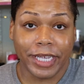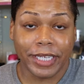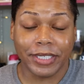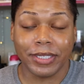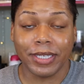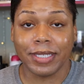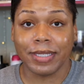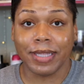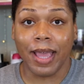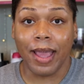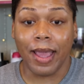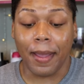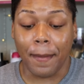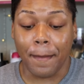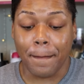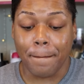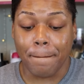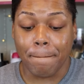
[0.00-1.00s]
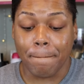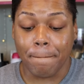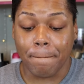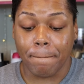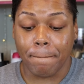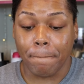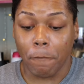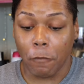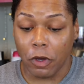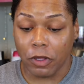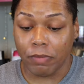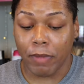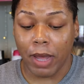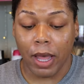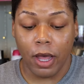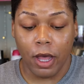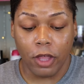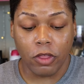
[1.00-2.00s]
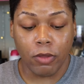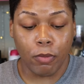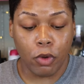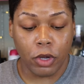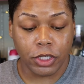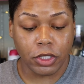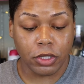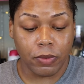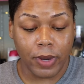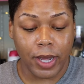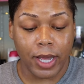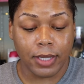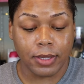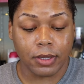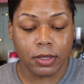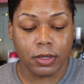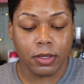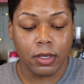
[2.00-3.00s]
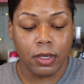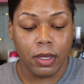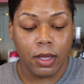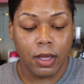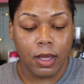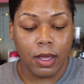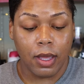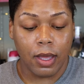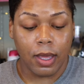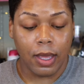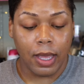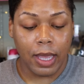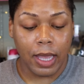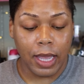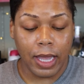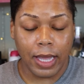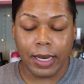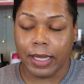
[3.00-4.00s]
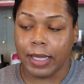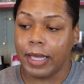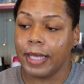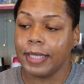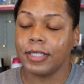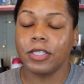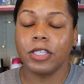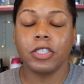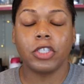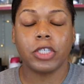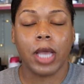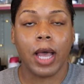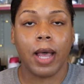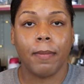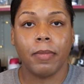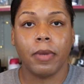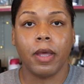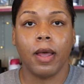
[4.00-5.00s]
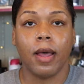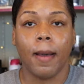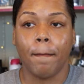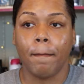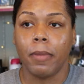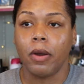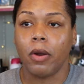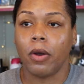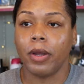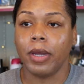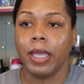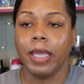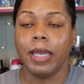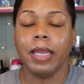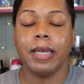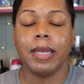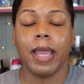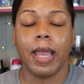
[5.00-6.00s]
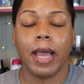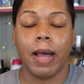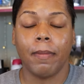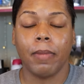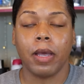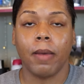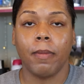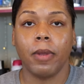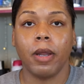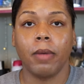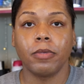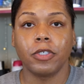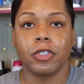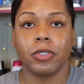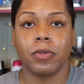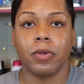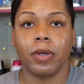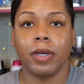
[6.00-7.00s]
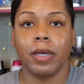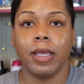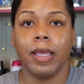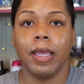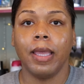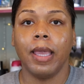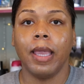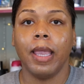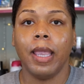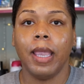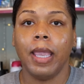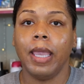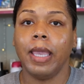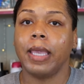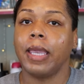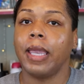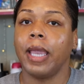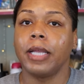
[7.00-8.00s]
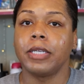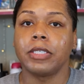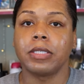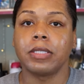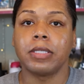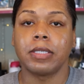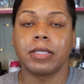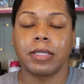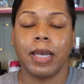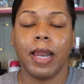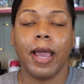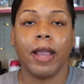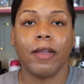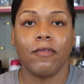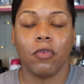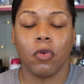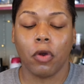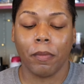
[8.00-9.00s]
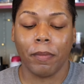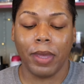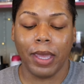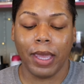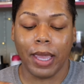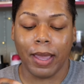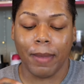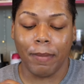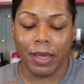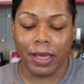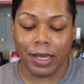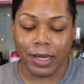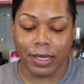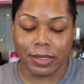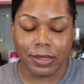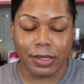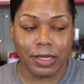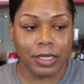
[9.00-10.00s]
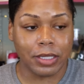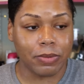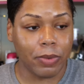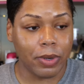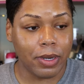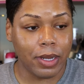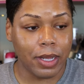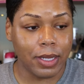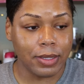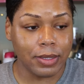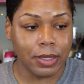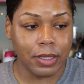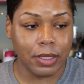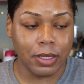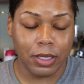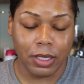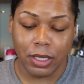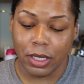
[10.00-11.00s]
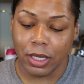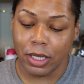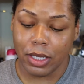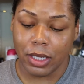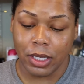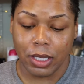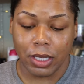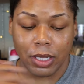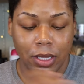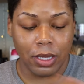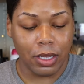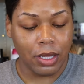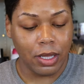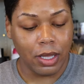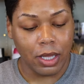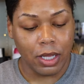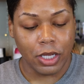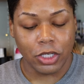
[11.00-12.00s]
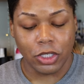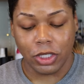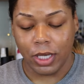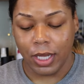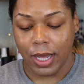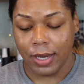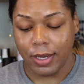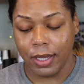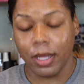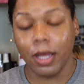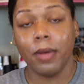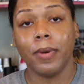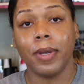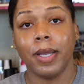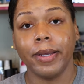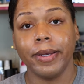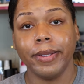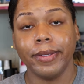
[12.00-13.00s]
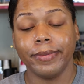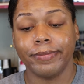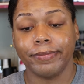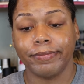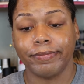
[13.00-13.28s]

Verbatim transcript: It's just that. With my other moisturizer, it gets the job done, but on any day I'm coming up short, it catches the slack for me, and because this one doesn't, she got to go, honey.